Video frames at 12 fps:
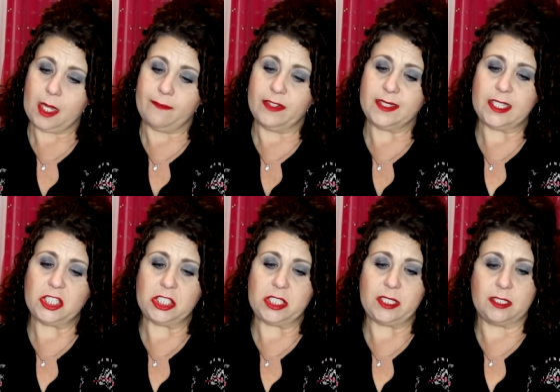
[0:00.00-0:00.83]

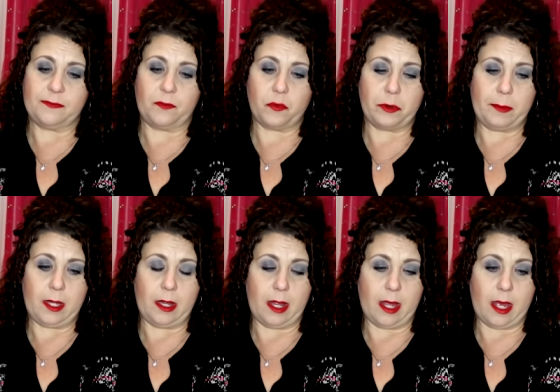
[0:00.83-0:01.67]
Physicians
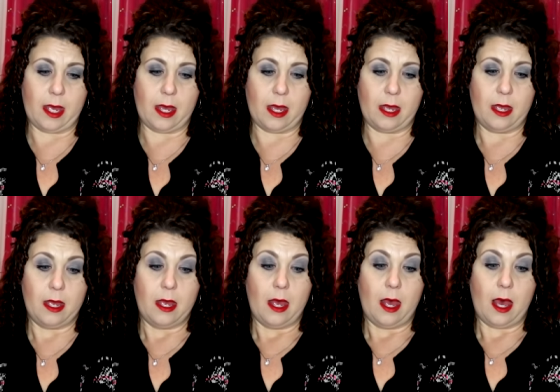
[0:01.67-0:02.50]
Formula
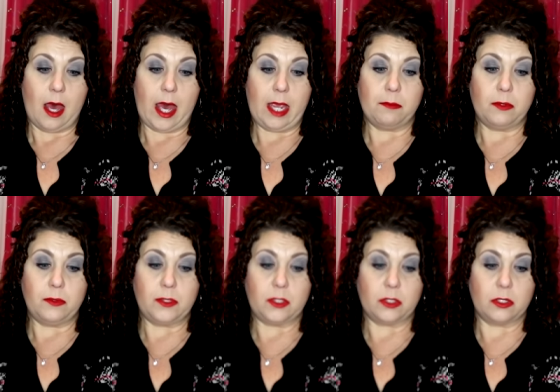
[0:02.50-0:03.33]
Eye
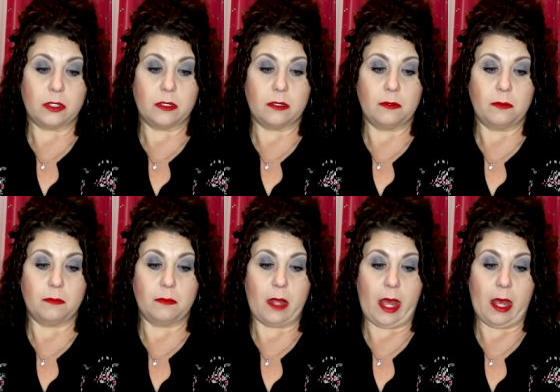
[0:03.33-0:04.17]
Booster
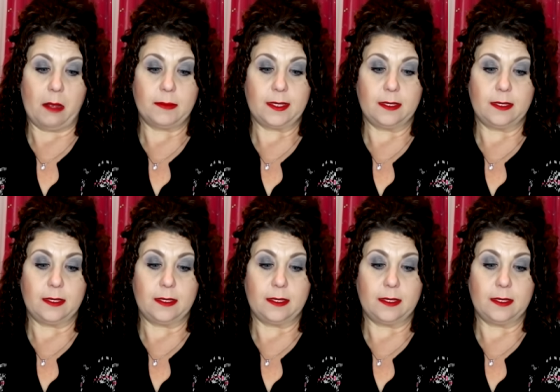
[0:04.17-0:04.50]
um,